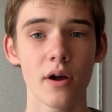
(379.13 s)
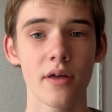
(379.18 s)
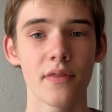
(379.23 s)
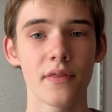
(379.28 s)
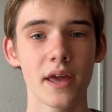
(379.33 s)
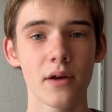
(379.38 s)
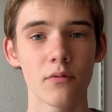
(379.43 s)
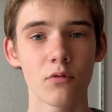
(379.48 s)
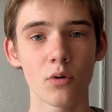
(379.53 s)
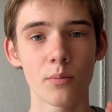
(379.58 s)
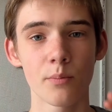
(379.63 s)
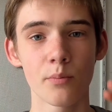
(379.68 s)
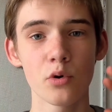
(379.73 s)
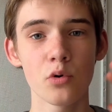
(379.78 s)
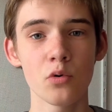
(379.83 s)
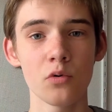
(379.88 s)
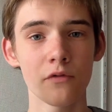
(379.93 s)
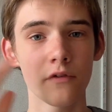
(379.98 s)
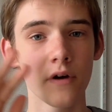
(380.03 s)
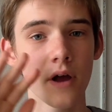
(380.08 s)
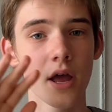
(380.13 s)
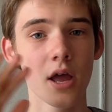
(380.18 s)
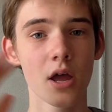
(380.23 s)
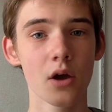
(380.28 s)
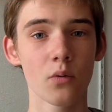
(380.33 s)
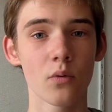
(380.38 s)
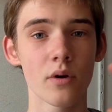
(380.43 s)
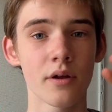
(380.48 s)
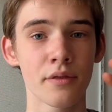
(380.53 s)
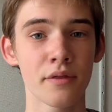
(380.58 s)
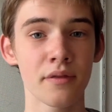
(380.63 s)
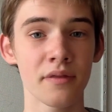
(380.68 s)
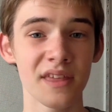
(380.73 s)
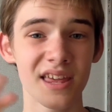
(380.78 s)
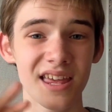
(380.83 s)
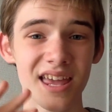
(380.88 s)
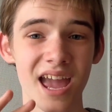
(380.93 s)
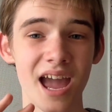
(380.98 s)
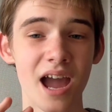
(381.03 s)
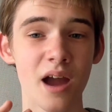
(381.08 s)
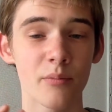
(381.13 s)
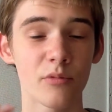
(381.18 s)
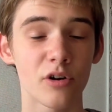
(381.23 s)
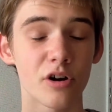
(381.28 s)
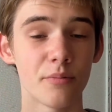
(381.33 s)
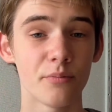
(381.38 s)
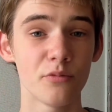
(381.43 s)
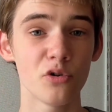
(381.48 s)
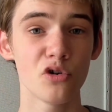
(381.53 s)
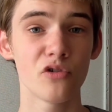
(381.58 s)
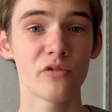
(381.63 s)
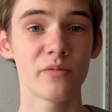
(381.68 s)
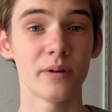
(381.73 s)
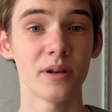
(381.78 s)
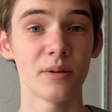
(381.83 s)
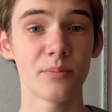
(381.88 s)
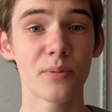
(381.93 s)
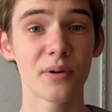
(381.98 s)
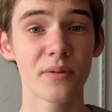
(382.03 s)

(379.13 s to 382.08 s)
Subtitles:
and they will move with the camera movement.